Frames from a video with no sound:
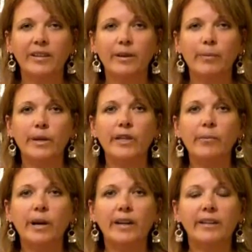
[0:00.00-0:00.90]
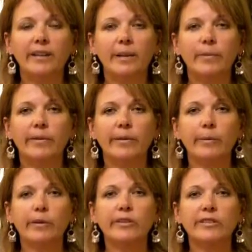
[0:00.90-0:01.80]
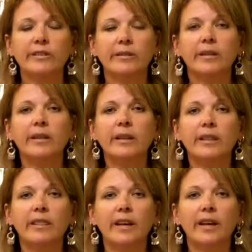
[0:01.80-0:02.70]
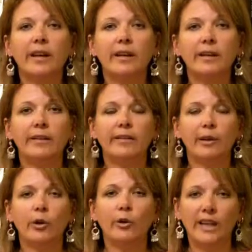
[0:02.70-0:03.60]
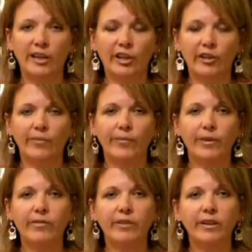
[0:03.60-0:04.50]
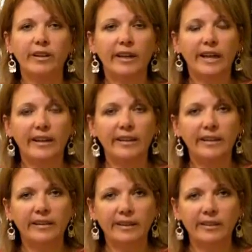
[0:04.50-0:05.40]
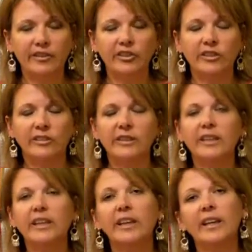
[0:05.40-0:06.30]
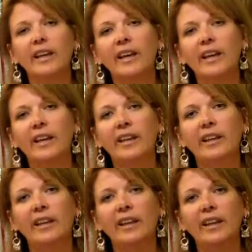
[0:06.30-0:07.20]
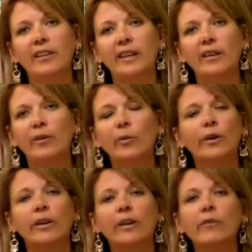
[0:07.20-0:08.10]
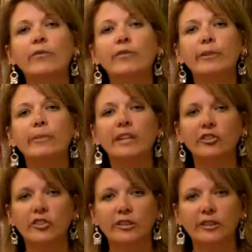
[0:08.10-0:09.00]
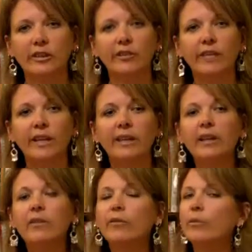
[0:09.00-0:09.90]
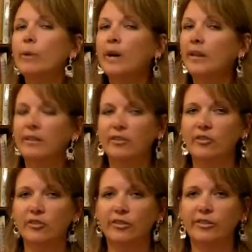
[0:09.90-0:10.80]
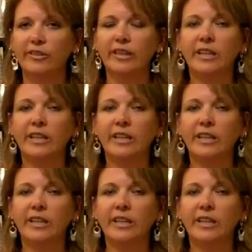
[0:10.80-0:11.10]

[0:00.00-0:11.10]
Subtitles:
The Pitta body type is the person that is the go-getter. They're very highly intelligent, and they tend toward inflammation of any of the body tissues.